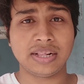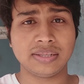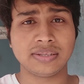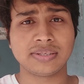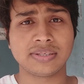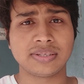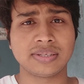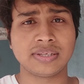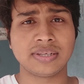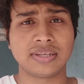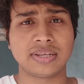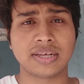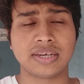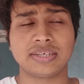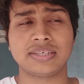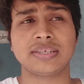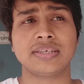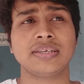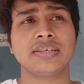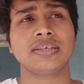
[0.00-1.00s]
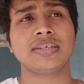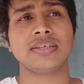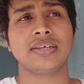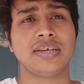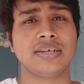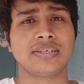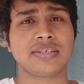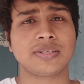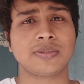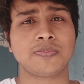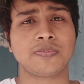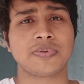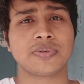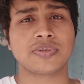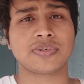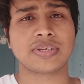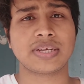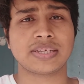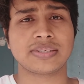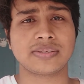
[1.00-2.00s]
else like its
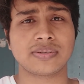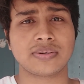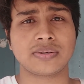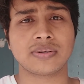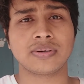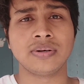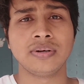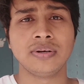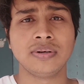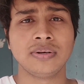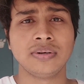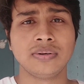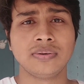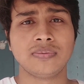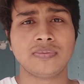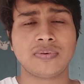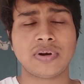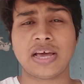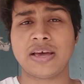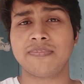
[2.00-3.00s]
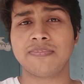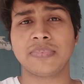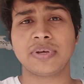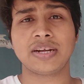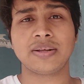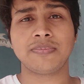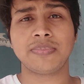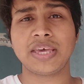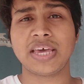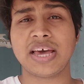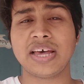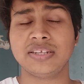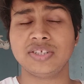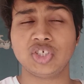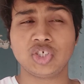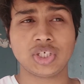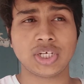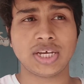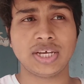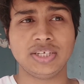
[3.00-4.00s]
processor, RAM gonna be
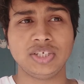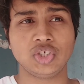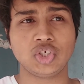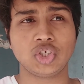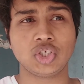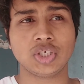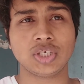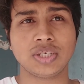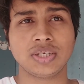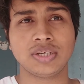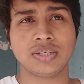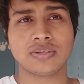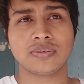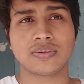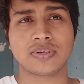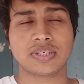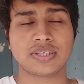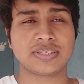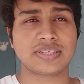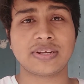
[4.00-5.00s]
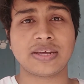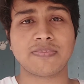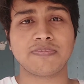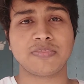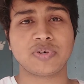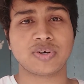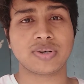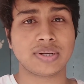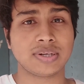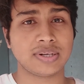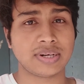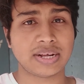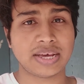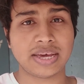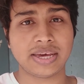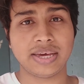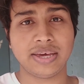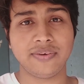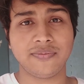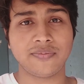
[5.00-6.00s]
unchanged, like Snapdragon
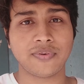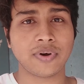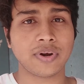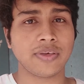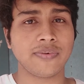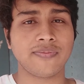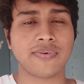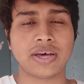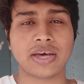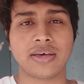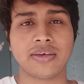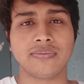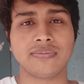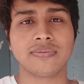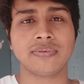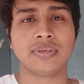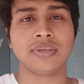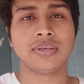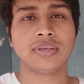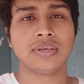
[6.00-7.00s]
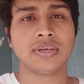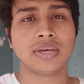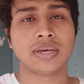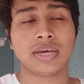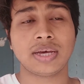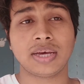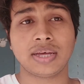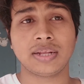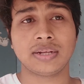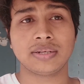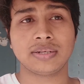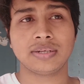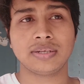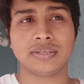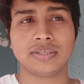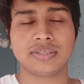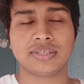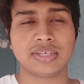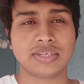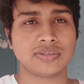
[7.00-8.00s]
845
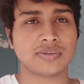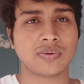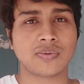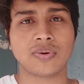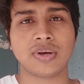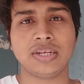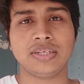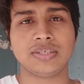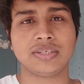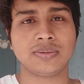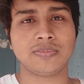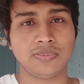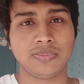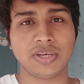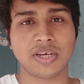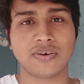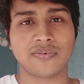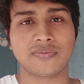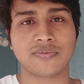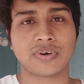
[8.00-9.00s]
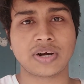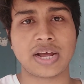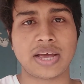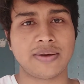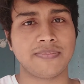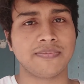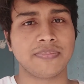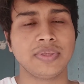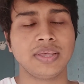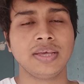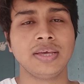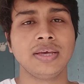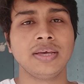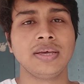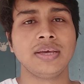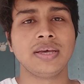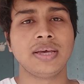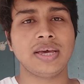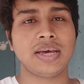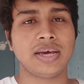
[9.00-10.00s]
and 6 or 8 GB of RAM.
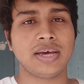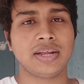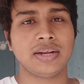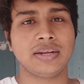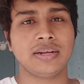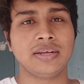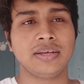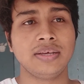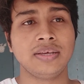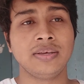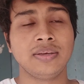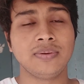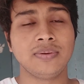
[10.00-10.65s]
And